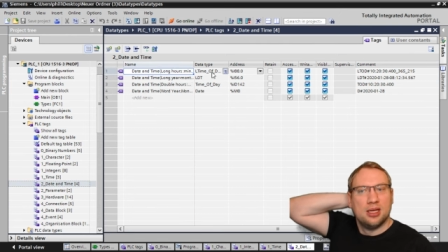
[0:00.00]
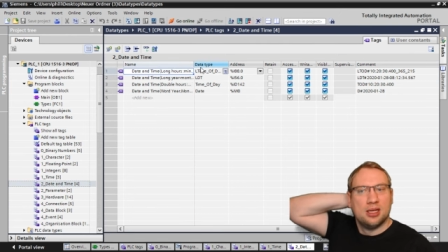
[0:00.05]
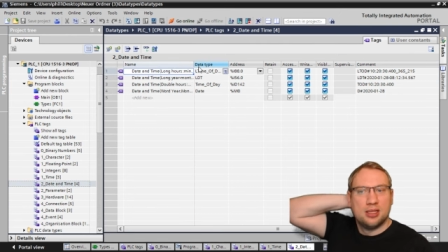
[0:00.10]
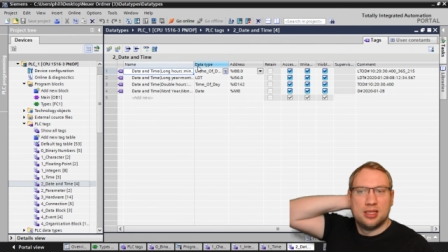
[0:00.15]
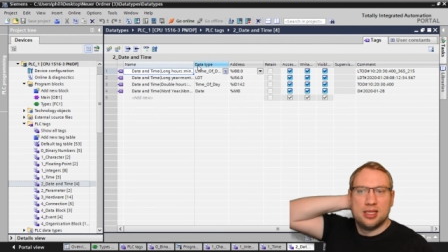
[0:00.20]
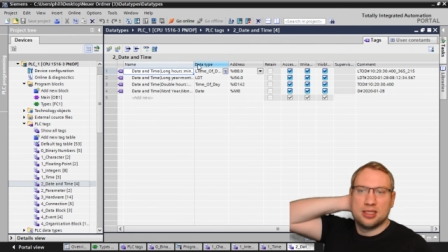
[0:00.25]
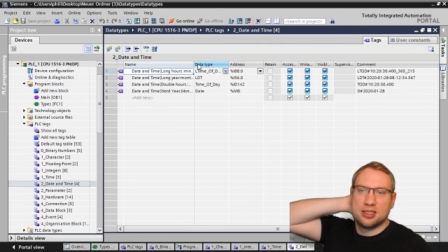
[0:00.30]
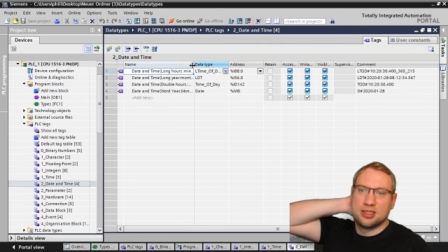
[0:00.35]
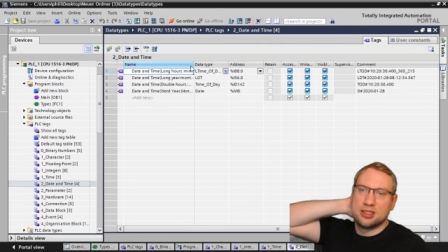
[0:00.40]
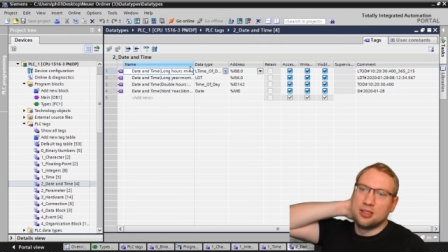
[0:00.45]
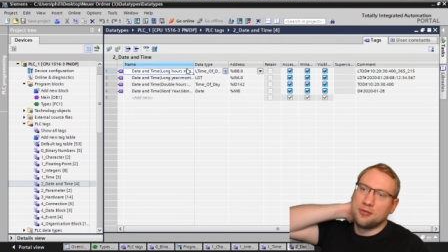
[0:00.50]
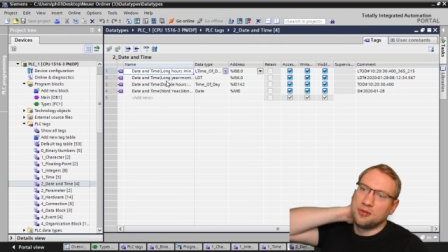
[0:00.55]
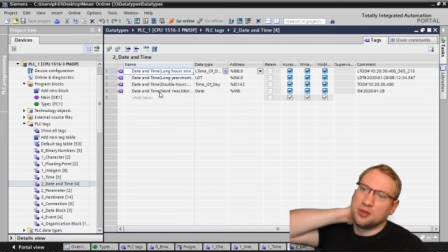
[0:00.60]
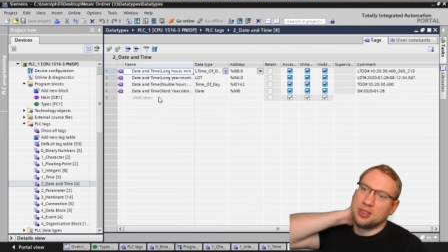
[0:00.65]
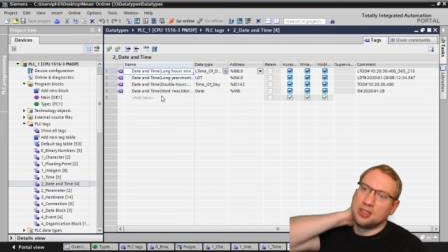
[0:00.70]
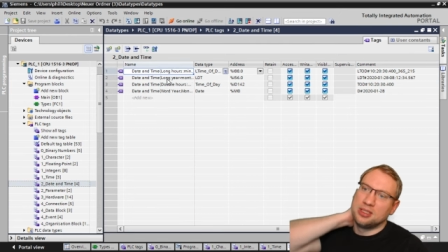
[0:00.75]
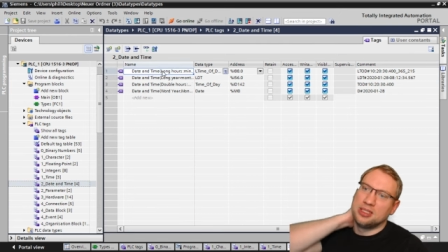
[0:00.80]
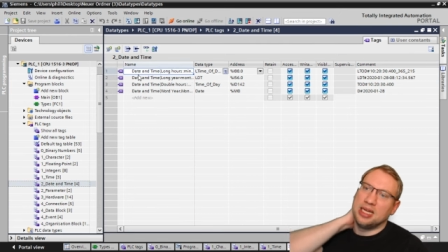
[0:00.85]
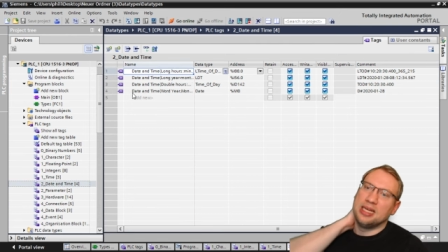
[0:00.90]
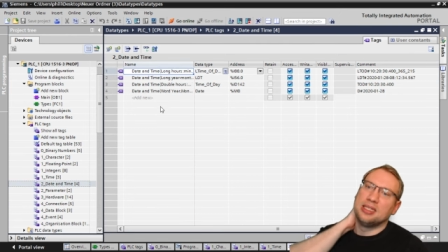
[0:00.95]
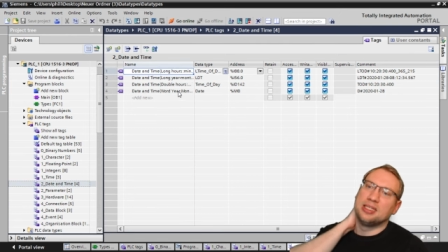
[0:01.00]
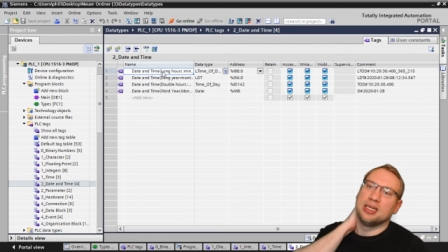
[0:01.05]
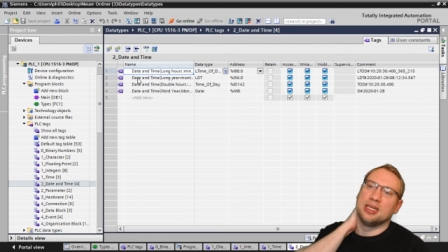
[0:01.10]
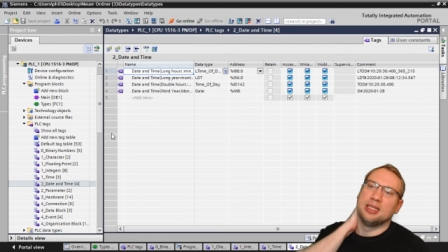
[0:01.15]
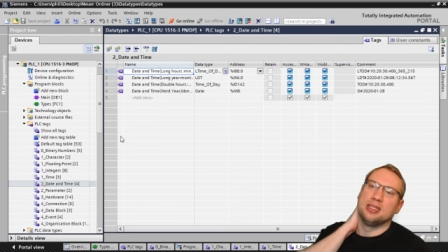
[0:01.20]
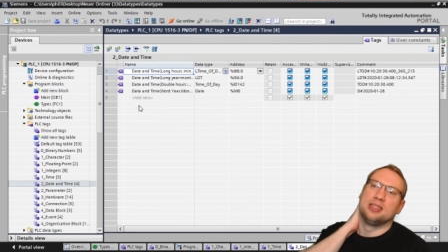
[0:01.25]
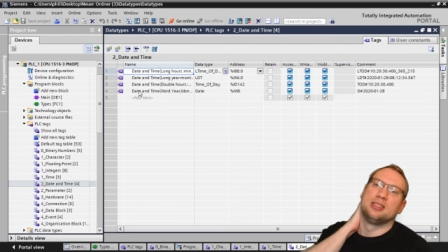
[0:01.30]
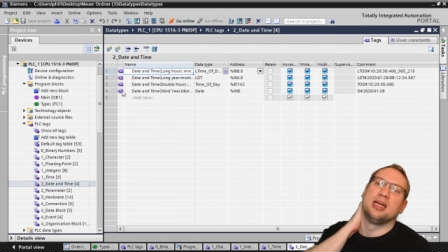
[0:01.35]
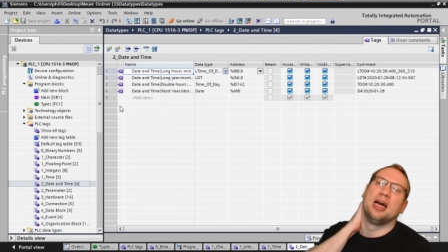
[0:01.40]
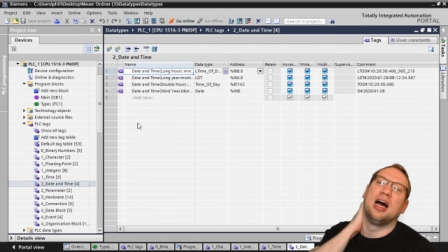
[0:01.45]
There's different date
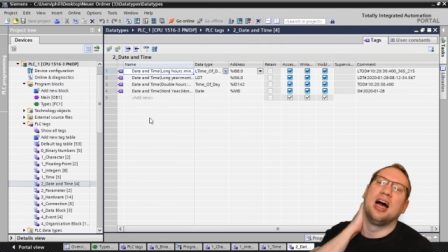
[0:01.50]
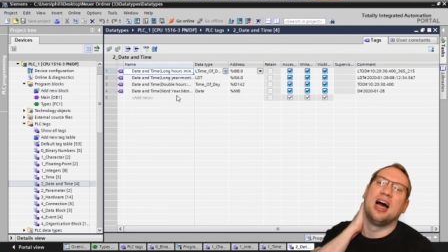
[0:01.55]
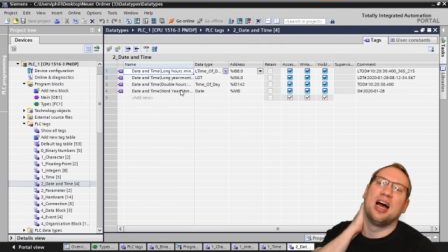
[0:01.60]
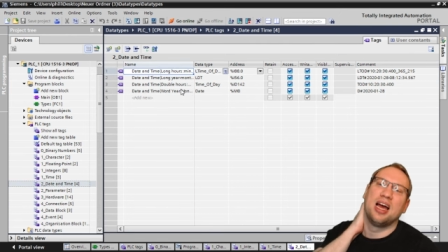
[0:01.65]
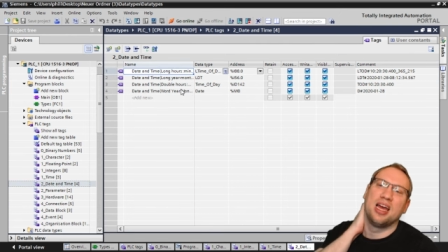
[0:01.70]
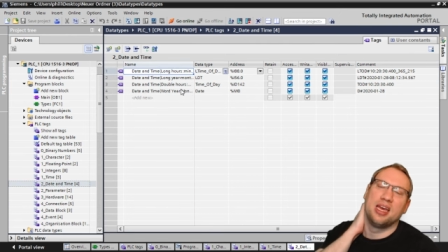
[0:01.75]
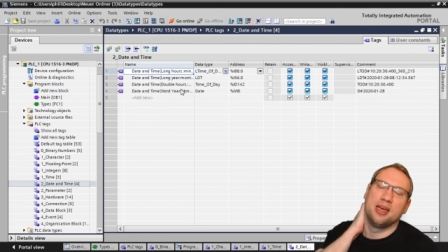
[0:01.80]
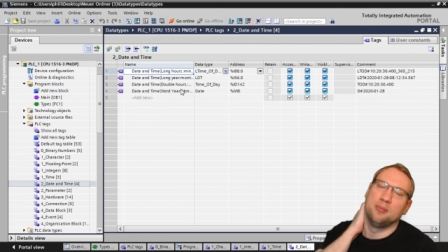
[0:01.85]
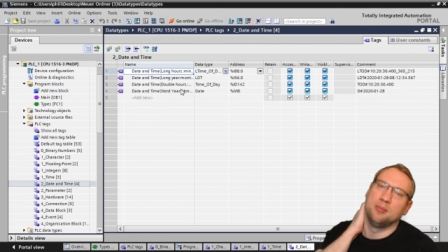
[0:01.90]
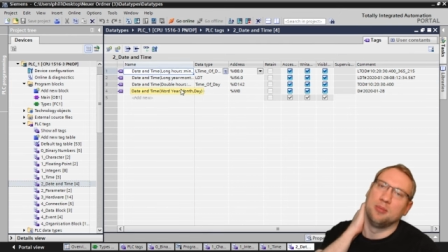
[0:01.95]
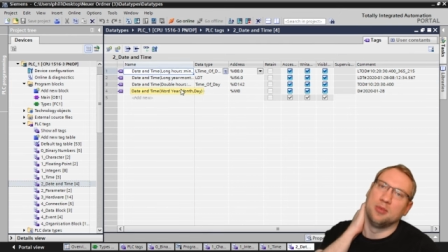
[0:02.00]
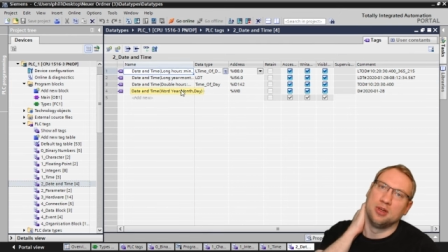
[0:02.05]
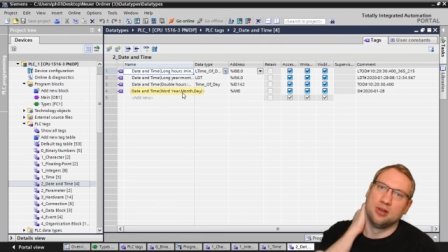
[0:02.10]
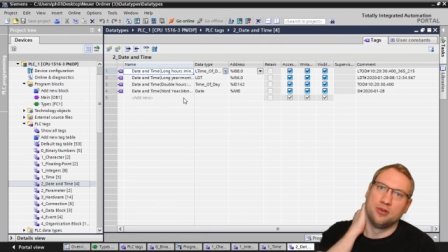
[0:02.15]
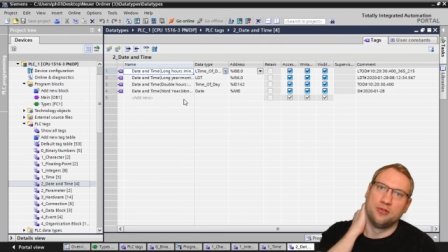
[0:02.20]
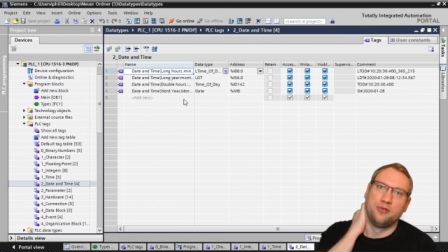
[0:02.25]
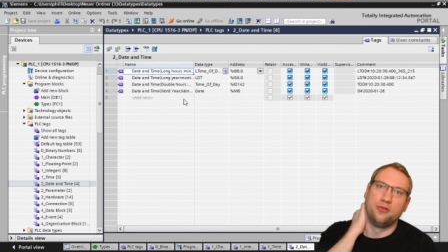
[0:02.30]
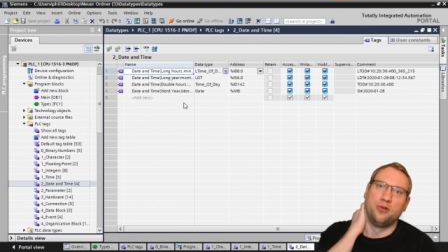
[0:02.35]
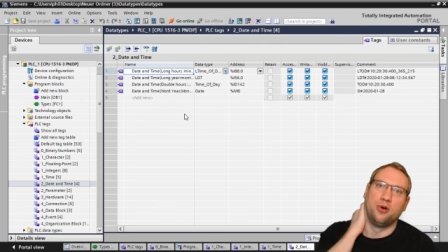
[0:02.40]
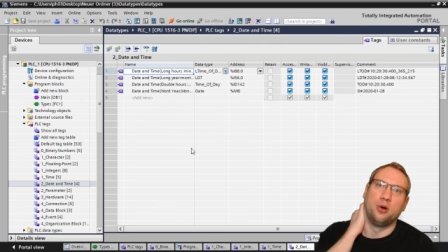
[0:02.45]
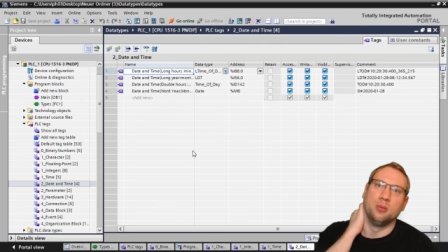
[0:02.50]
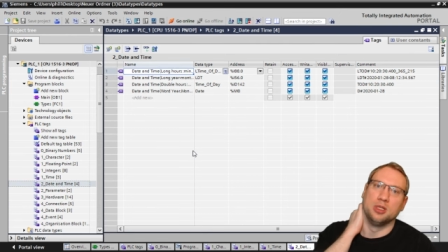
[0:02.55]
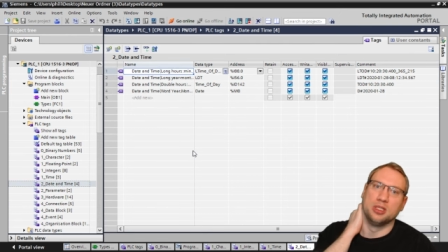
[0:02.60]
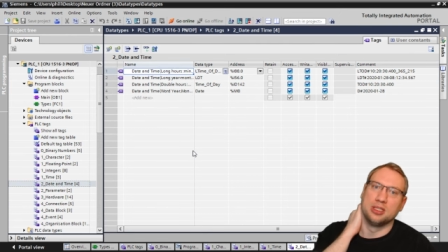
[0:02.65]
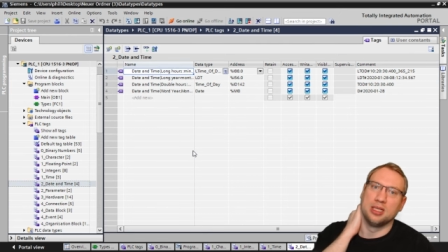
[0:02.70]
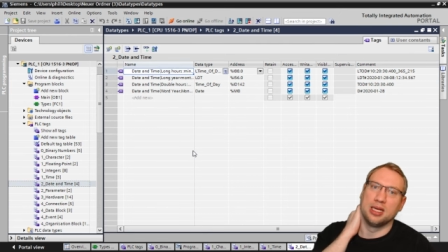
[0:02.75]
and time formats.